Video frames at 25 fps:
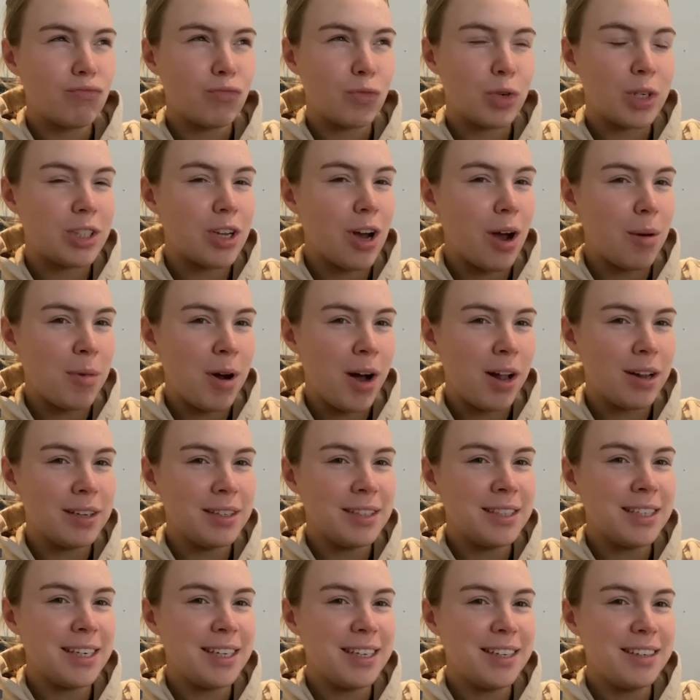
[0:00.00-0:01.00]
with Tom
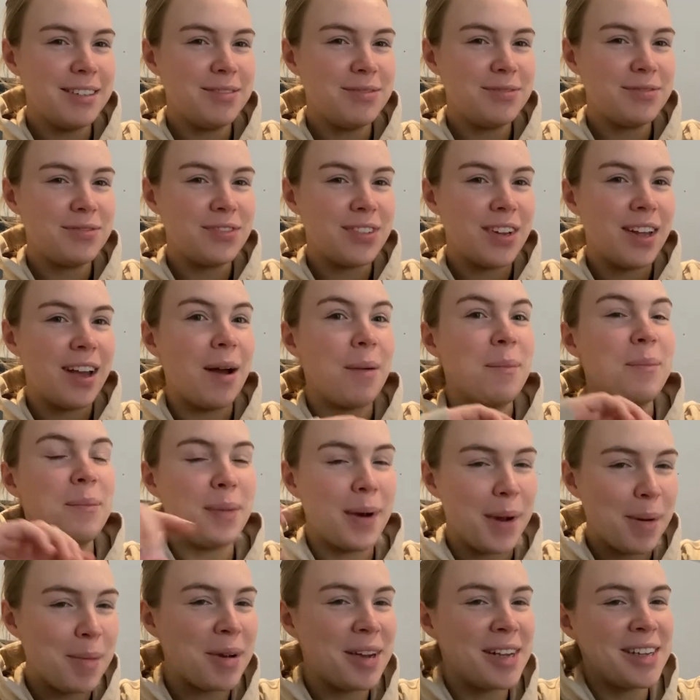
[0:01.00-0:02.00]
Holland in it
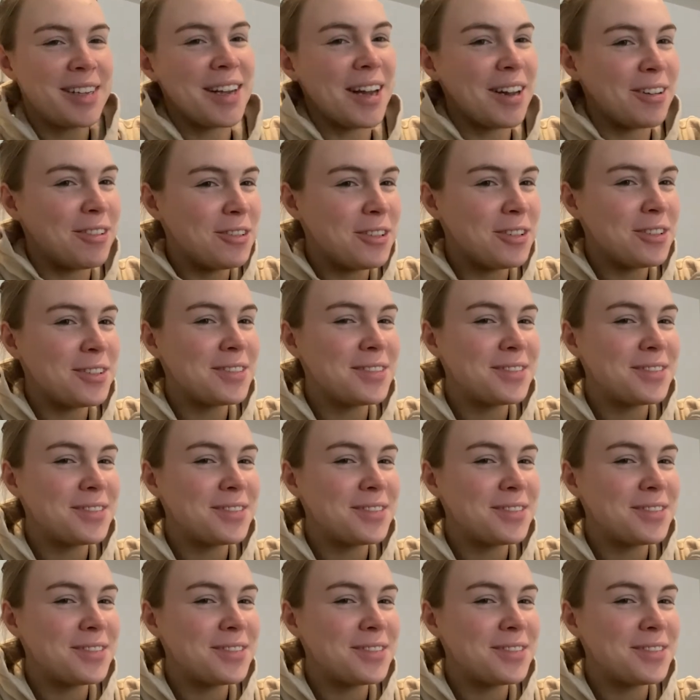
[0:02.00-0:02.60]
by myself.